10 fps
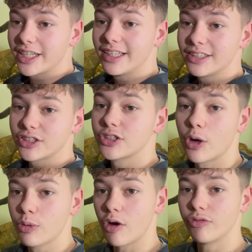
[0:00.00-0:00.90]
he's
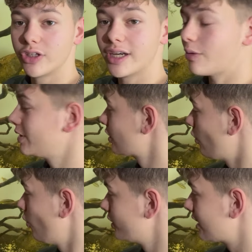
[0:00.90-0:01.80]
so confident now, he's
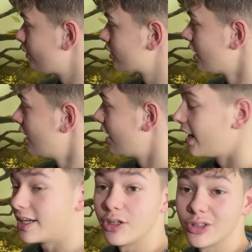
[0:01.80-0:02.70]
always out.
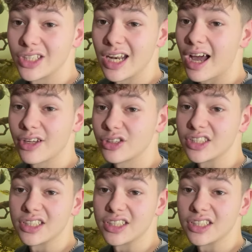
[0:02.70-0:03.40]
And I used to